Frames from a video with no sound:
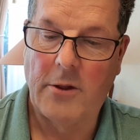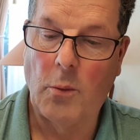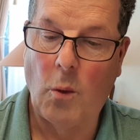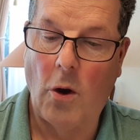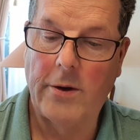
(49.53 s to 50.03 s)
the
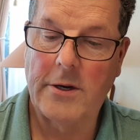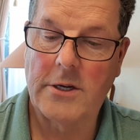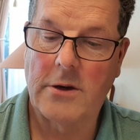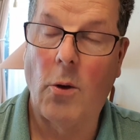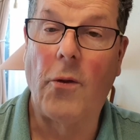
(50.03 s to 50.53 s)

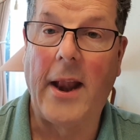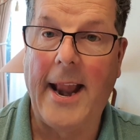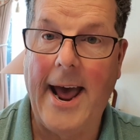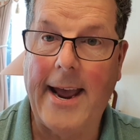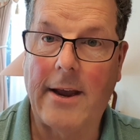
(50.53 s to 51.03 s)
want or the
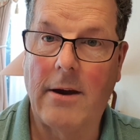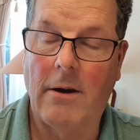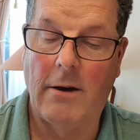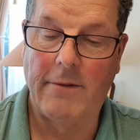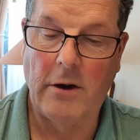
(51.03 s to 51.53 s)
lack
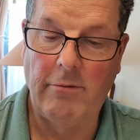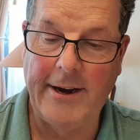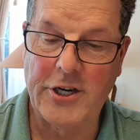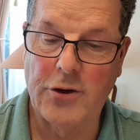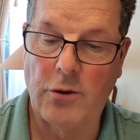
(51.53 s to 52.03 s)
of
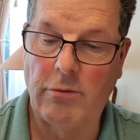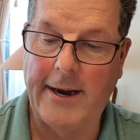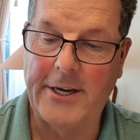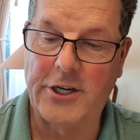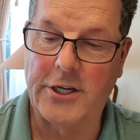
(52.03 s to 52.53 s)
original
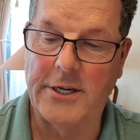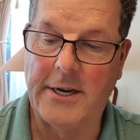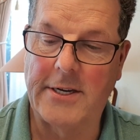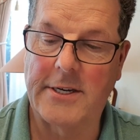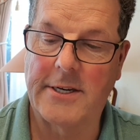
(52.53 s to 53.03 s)

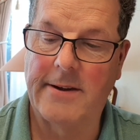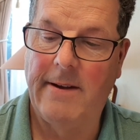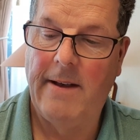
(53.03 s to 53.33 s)
righteousness,